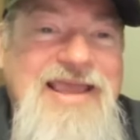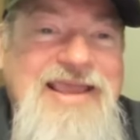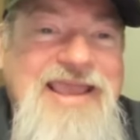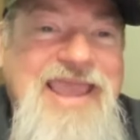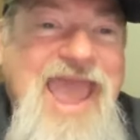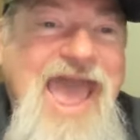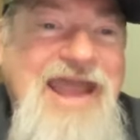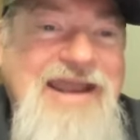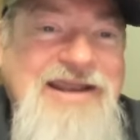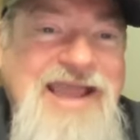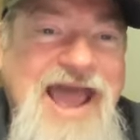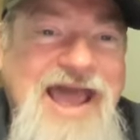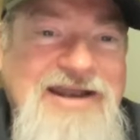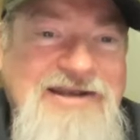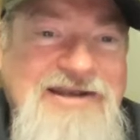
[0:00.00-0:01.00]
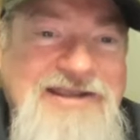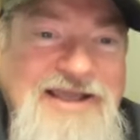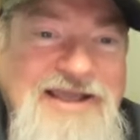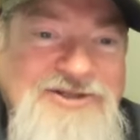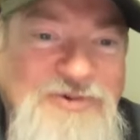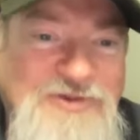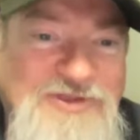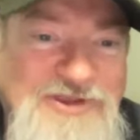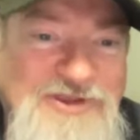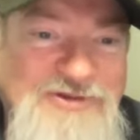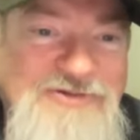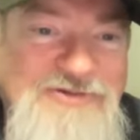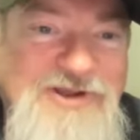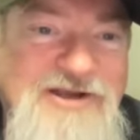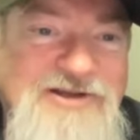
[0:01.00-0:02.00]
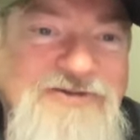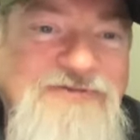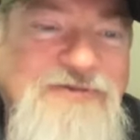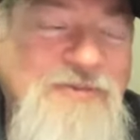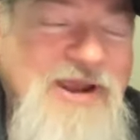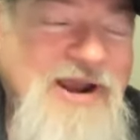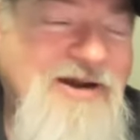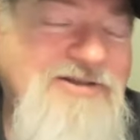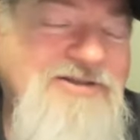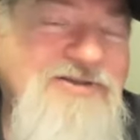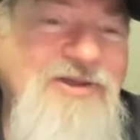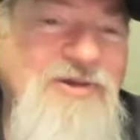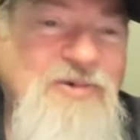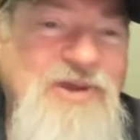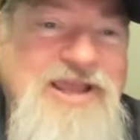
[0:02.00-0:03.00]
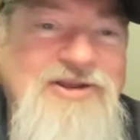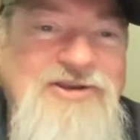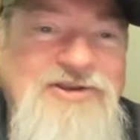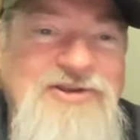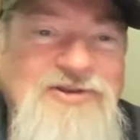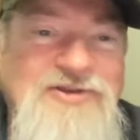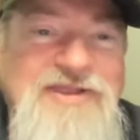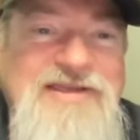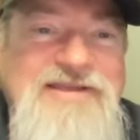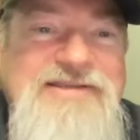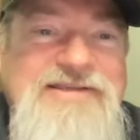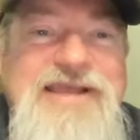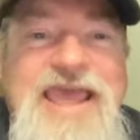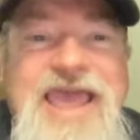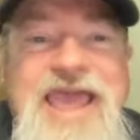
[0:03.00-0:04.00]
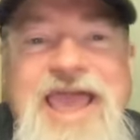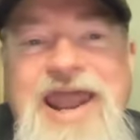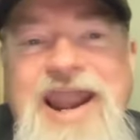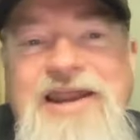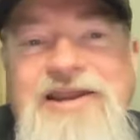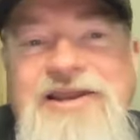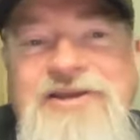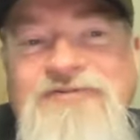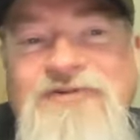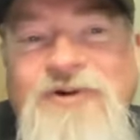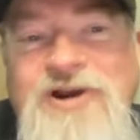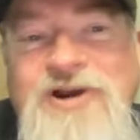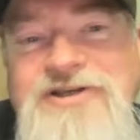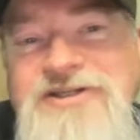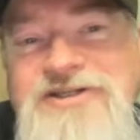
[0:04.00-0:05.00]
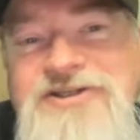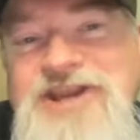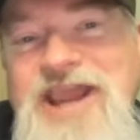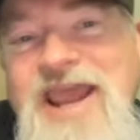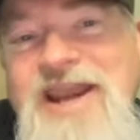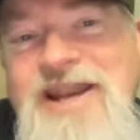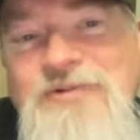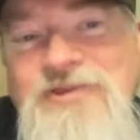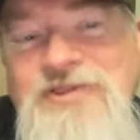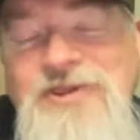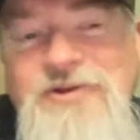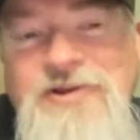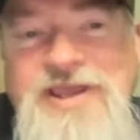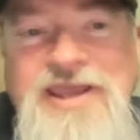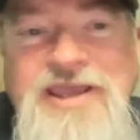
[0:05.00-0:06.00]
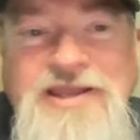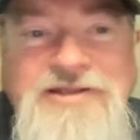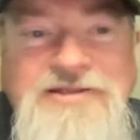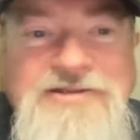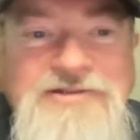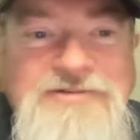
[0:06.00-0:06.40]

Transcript: Kat got in touch with you, Dr. Faubert, so that we could do this. And I look forward to chatting with you again.